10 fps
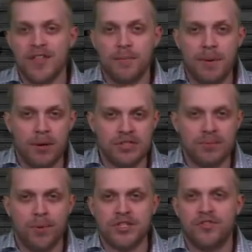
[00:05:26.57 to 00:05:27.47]
The Bills
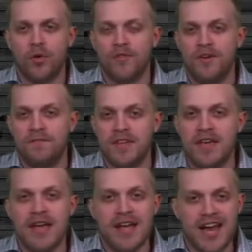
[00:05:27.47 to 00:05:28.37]
at plus four
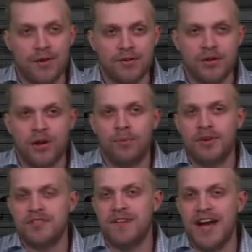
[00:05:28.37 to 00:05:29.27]
fifty, Arizona
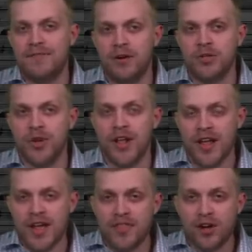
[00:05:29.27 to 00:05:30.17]
plus five hundred,
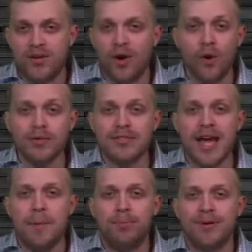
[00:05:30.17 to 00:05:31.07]
the Colts
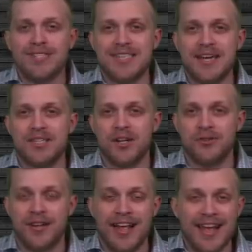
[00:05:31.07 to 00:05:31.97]
at plus six
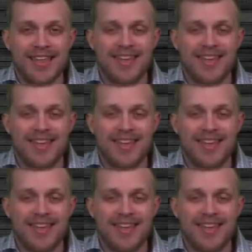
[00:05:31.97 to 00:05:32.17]
hundred.